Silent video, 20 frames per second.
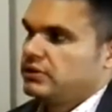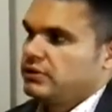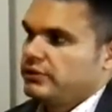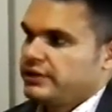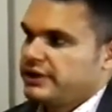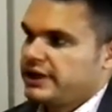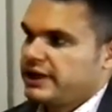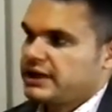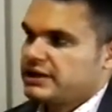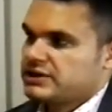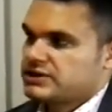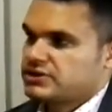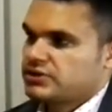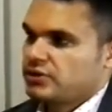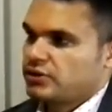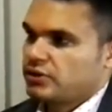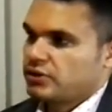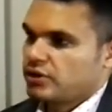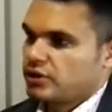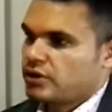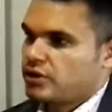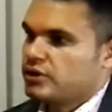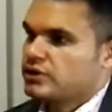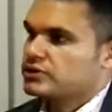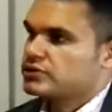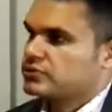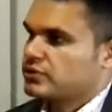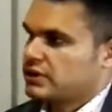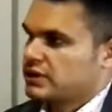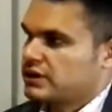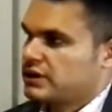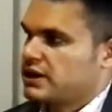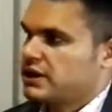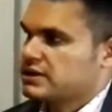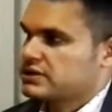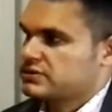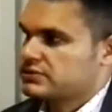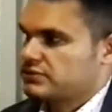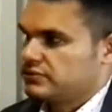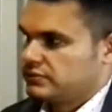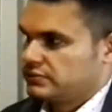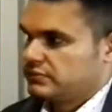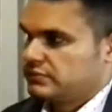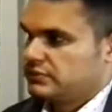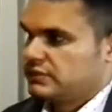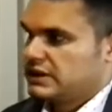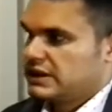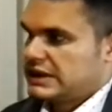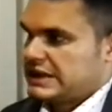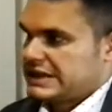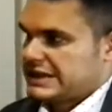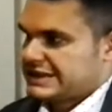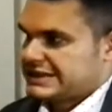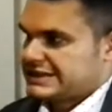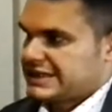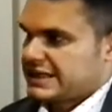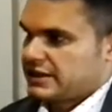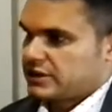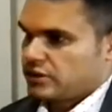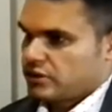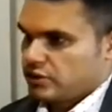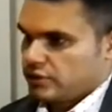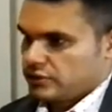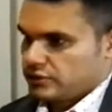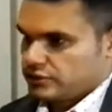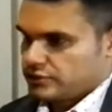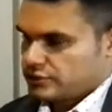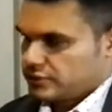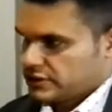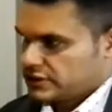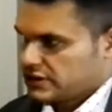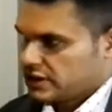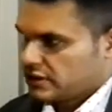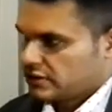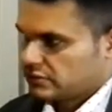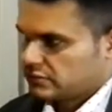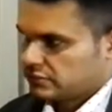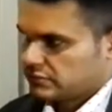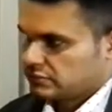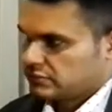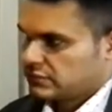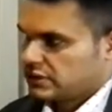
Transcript: Okay, so going to a classroom is like going to a jungle.